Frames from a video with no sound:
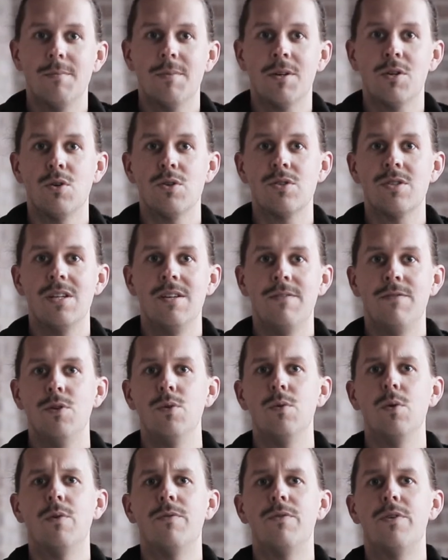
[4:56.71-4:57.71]
because if
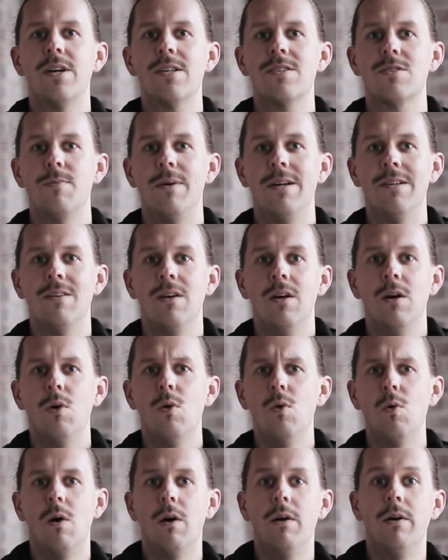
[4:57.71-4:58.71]
you overestimate
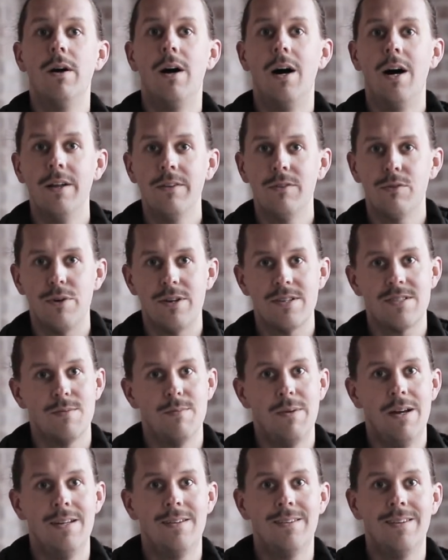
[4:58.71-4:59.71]
or
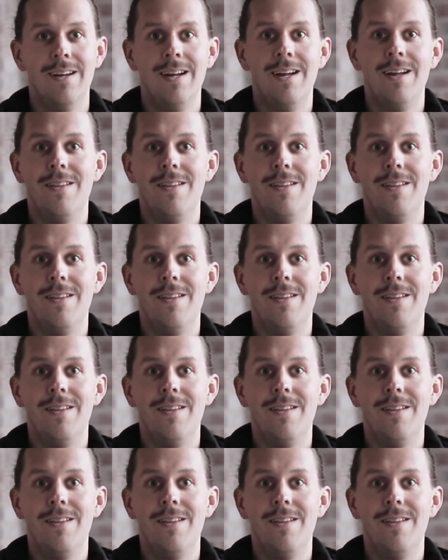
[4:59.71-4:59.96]
underestimate,